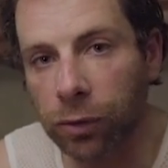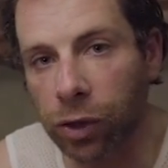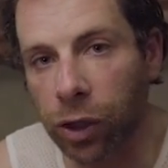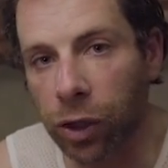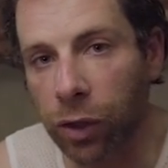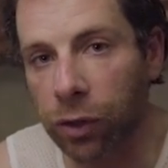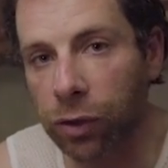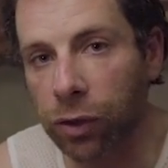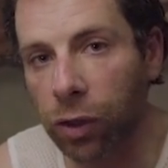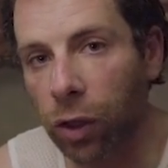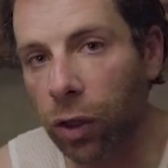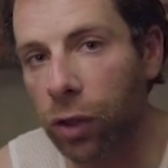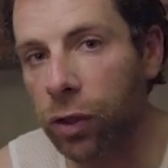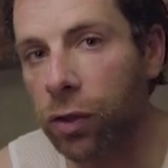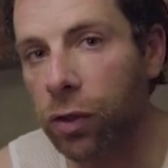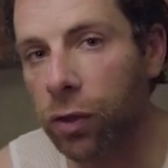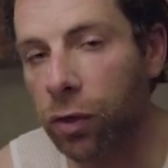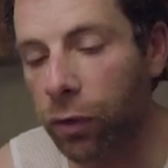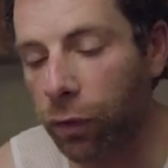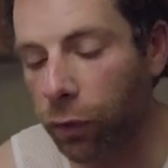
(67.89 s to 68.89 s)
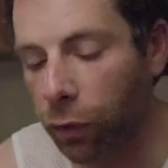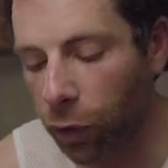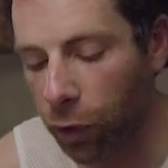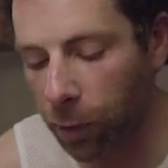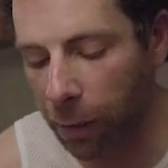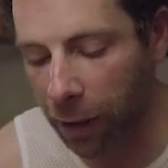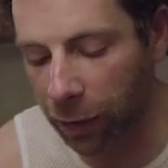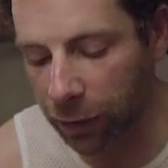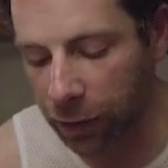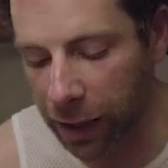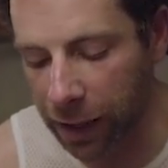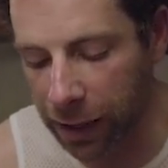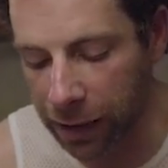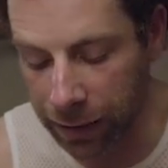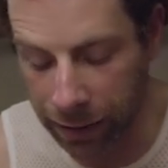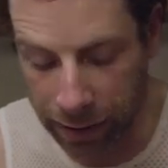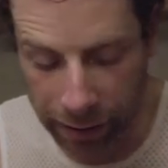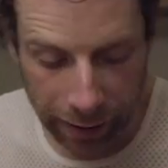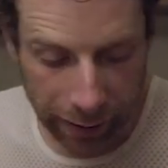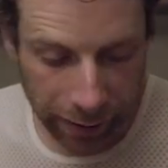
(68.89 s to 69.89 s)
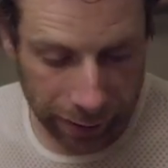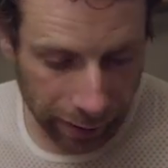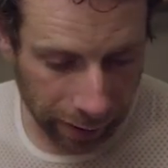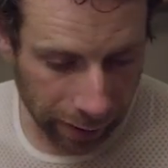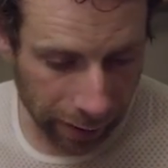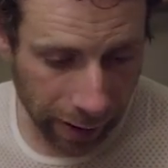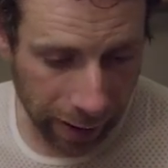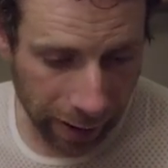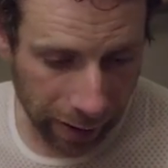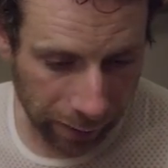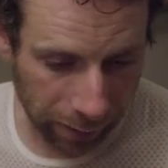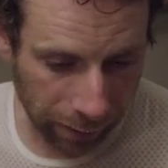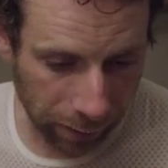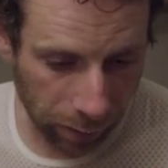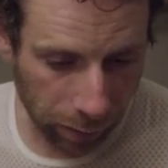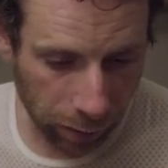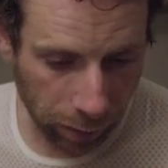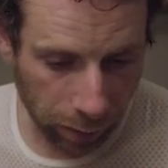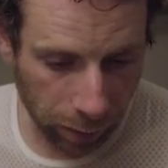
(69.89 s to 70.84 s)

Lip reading: you know, solid 240 mile days, then